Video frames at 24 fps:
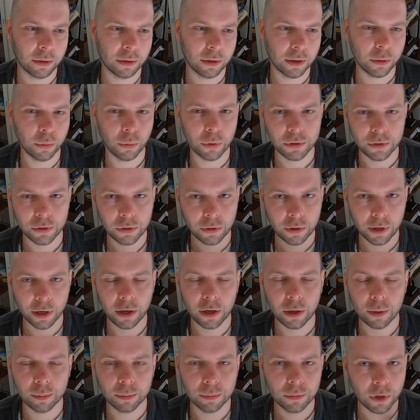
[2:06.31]
it wasn't
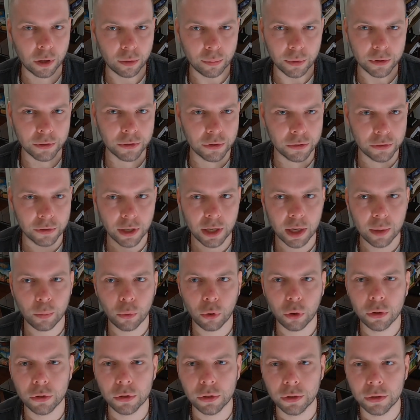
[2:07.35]
their business
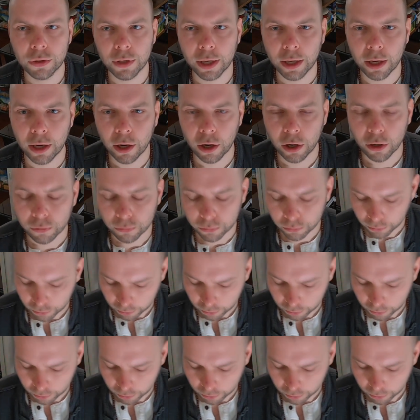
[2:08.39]
anymore to take care